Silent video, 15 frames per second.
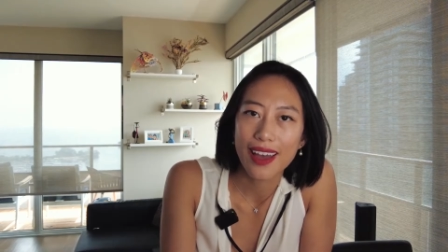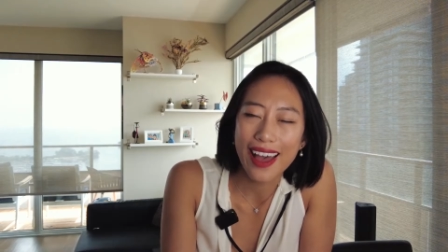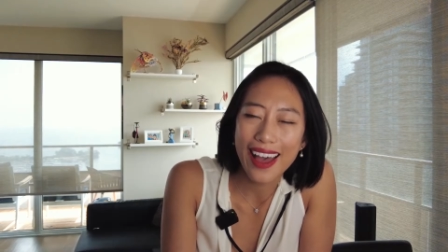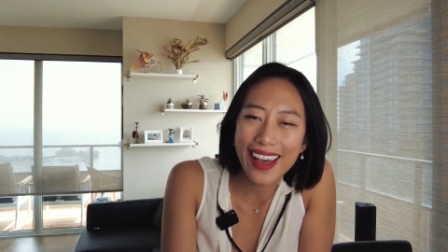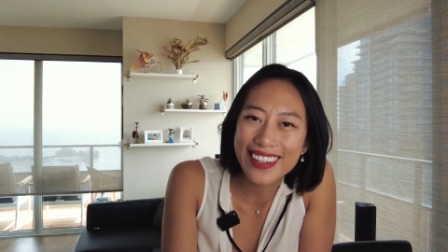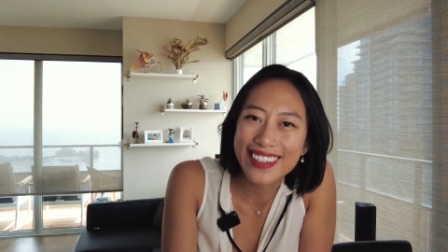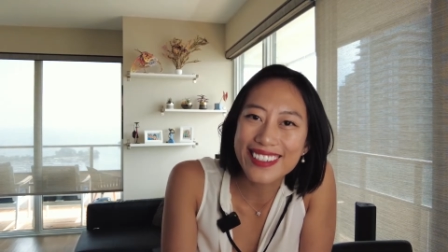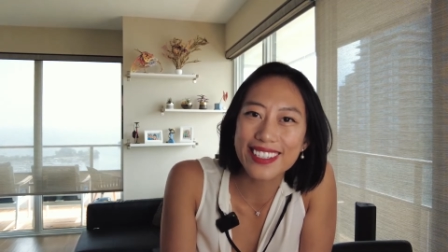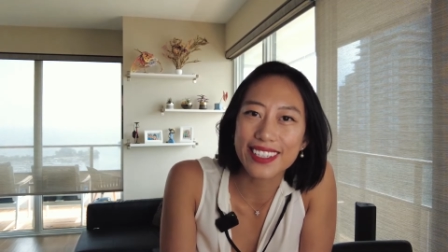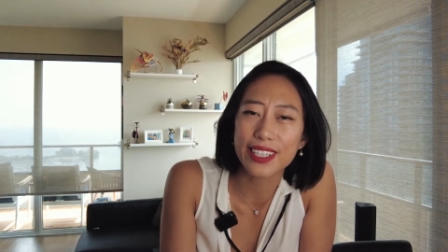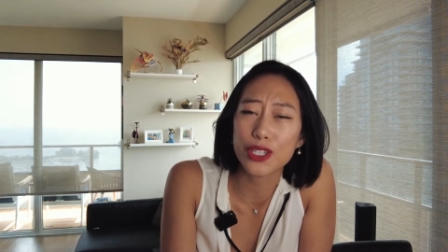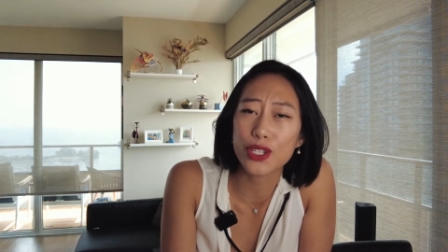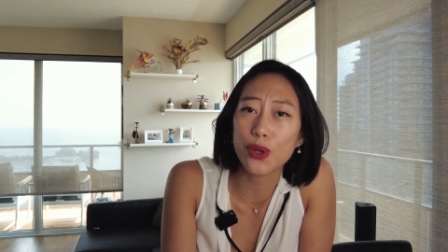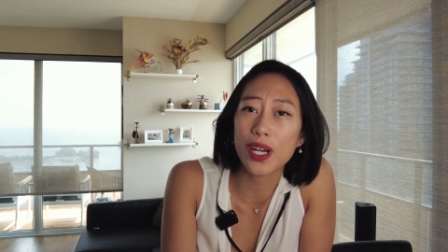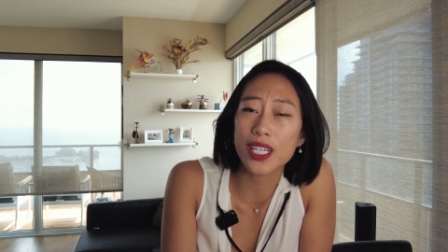and
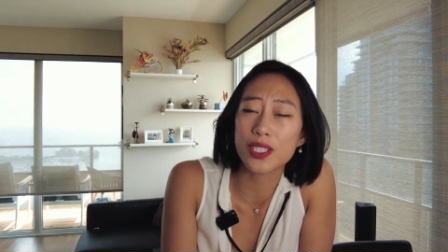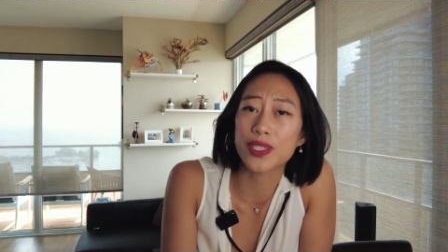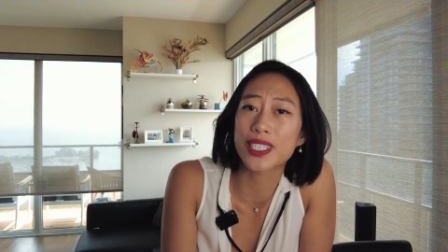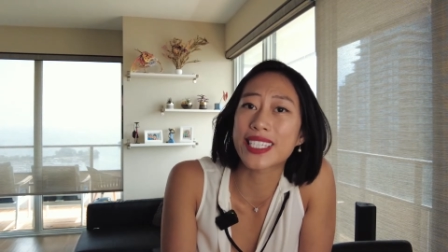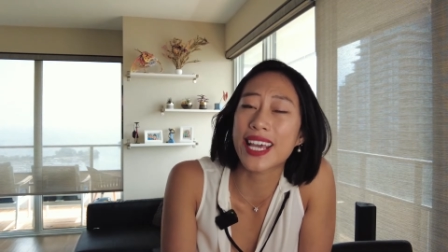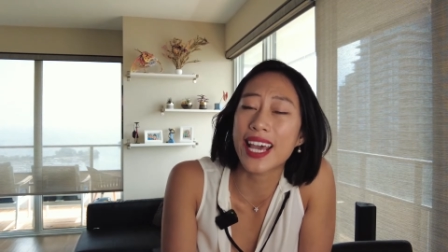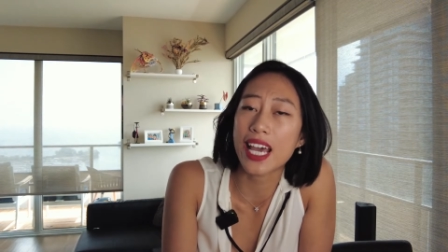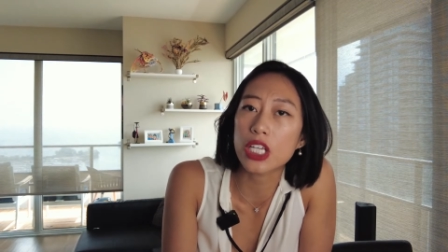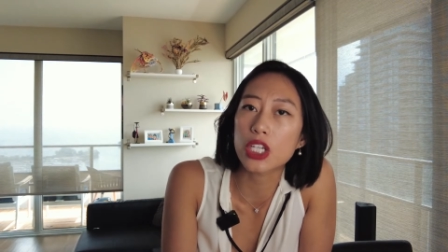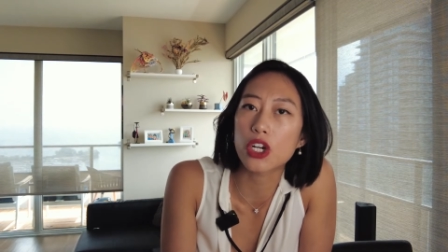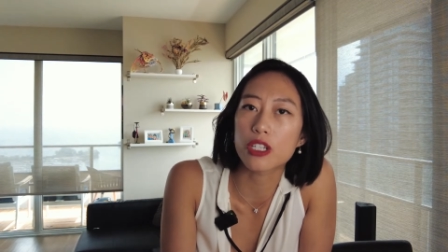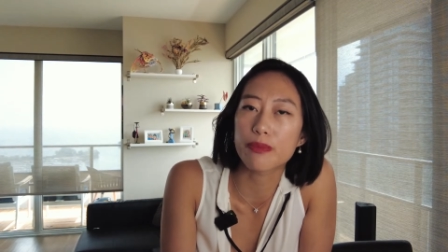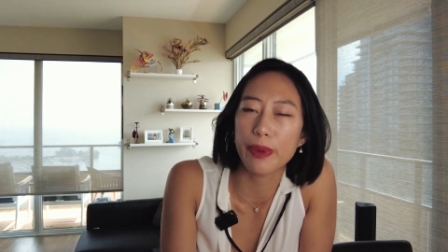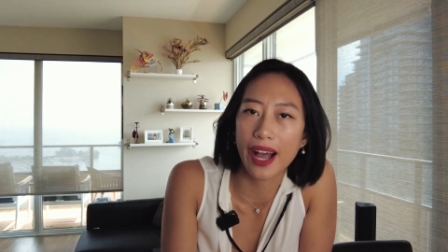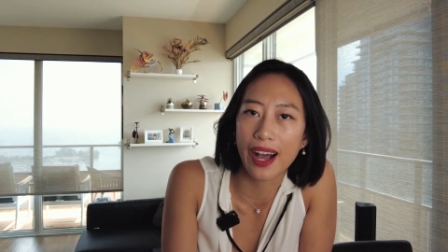the US was 10
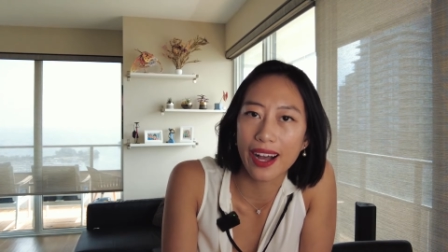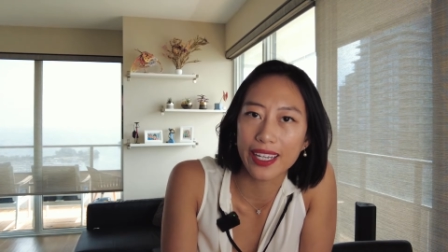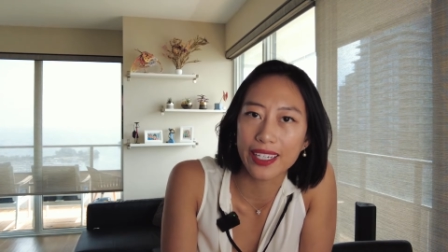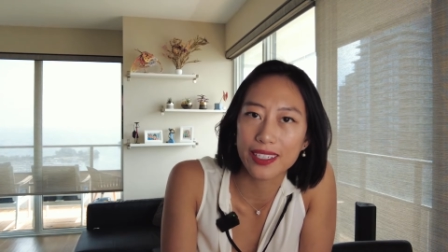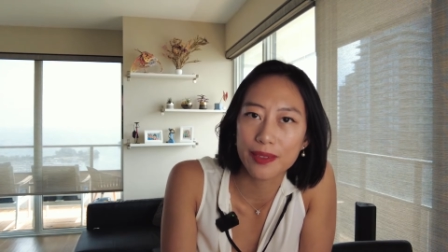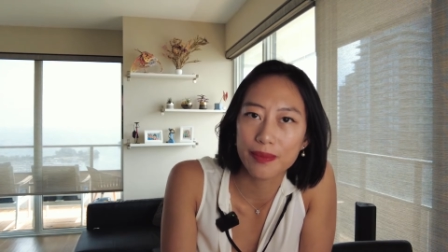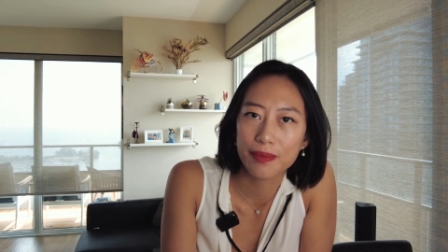years behind.